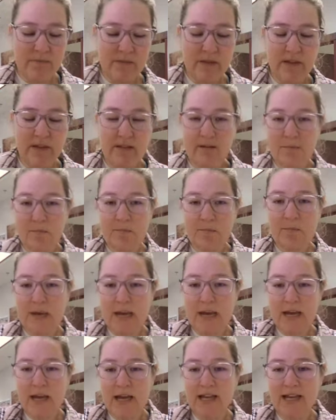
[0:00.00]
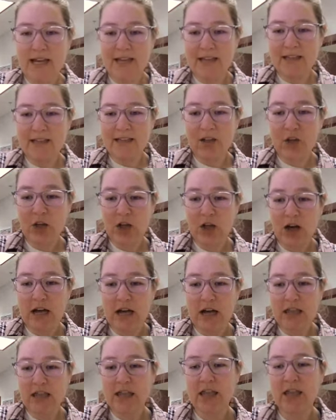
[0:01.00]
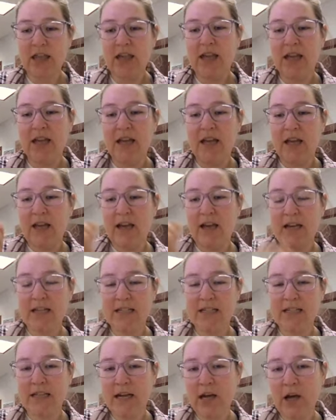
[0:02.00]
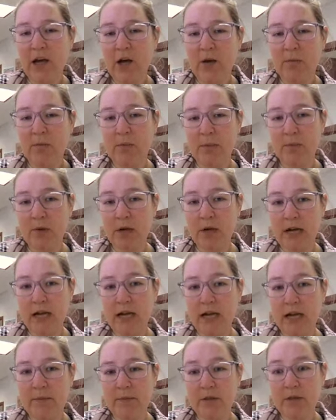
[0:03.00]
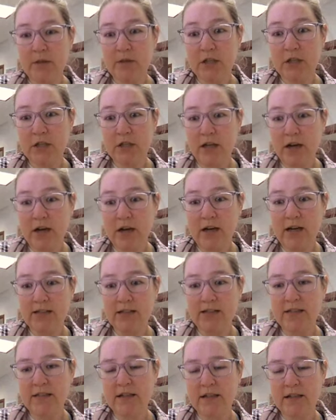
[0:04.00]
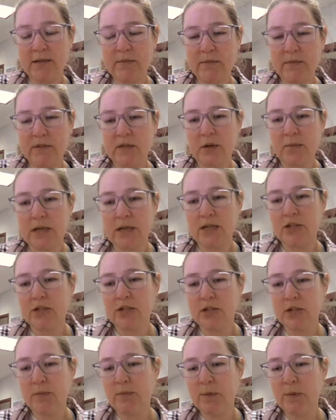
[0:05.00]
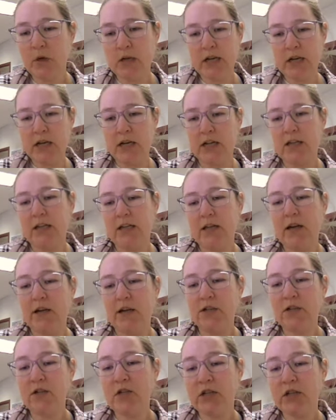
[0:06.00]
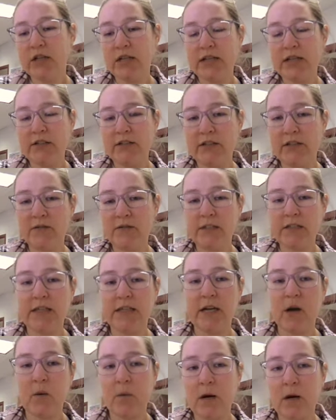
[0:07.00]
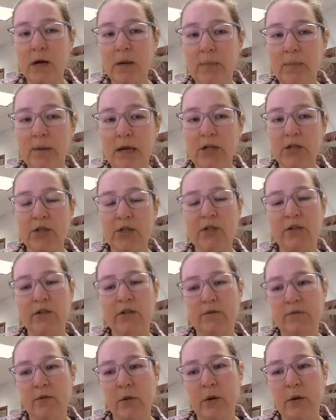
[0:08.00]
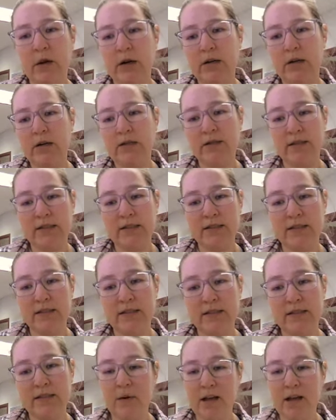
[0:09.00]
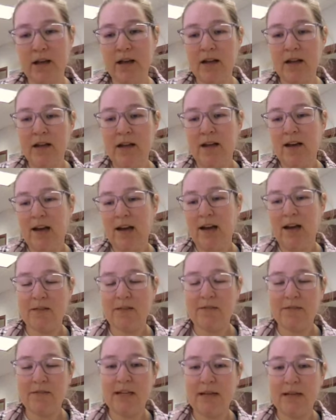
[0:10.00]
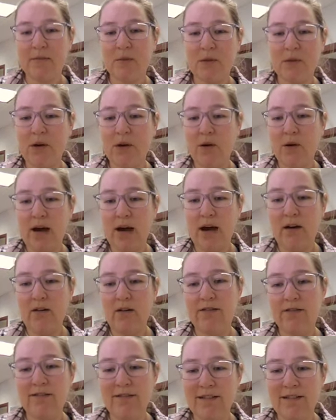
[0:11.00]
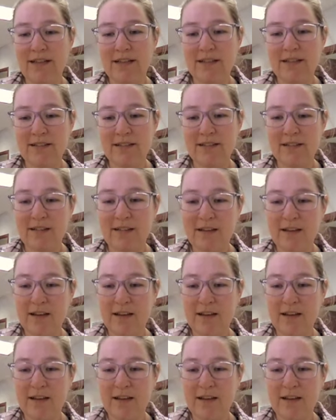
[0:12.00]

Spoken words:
the bag and cloth to help break up those clods. So make sure you put it on a sturdy surface like a workbench or the floor or the sidewalk. I oftentimes will go out and